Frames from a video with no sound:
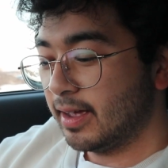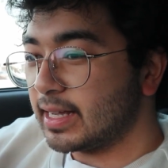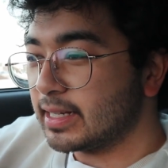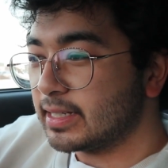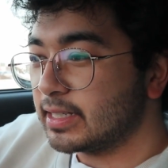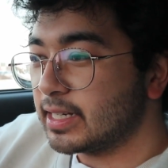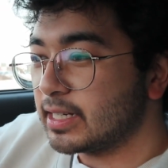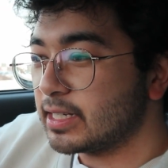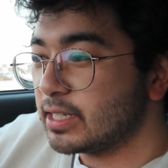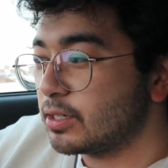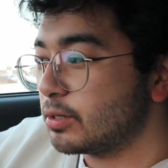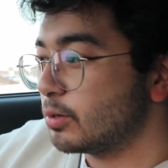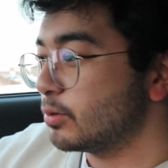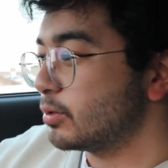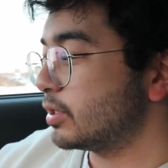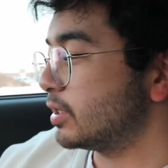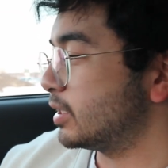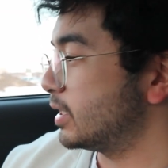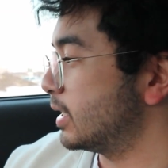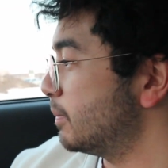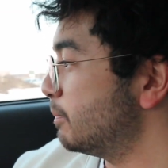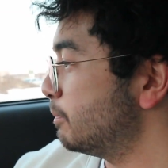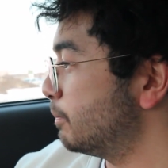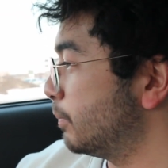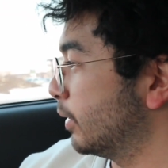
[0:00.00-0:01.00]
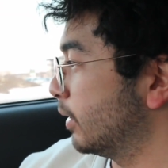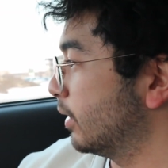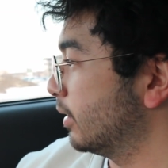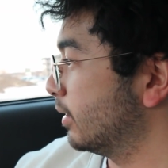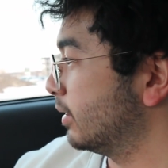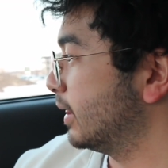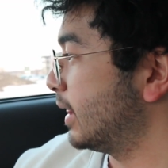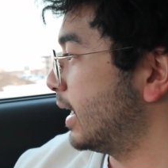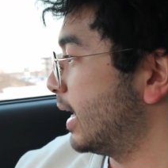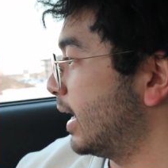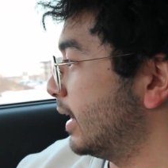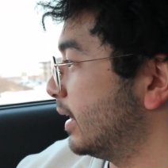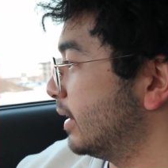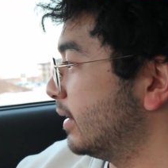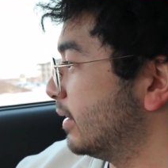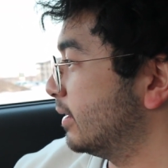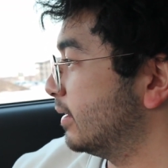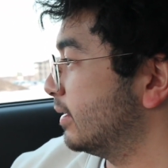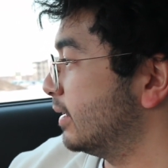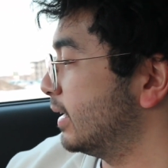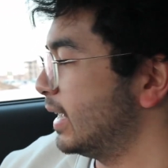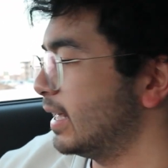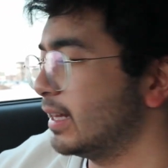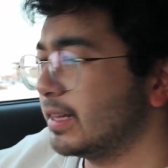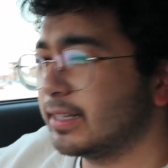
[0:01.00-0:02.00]
It's just so simple that
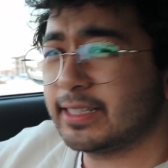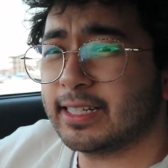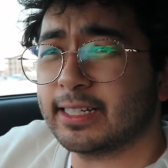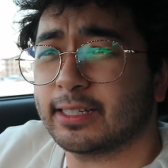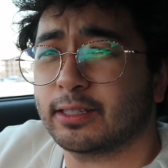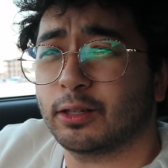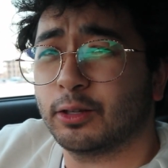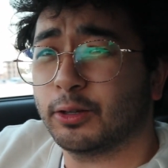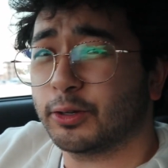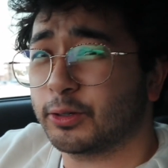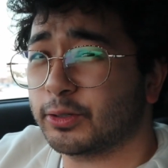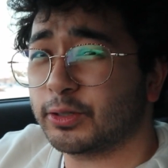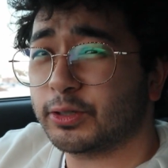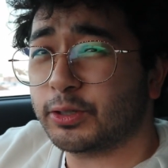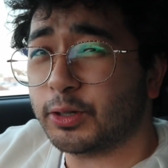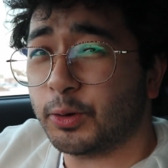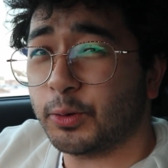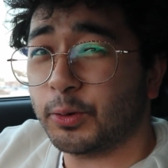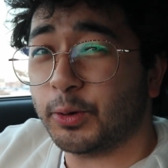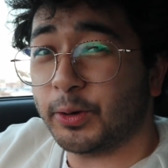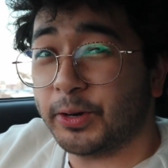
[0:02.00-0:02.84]
it just looks so